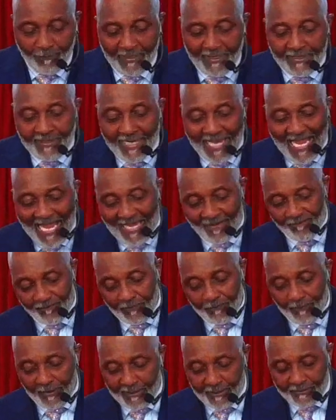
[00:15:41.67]
me die
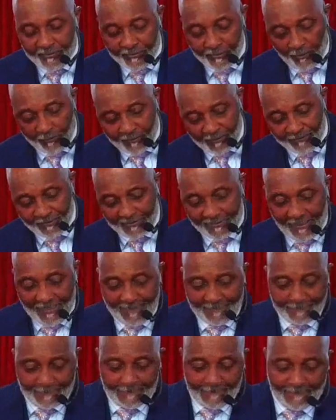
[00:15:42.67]
from these
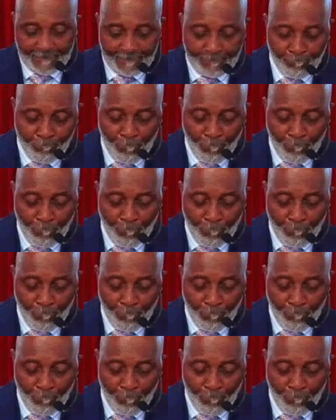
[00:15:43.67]
circumstances.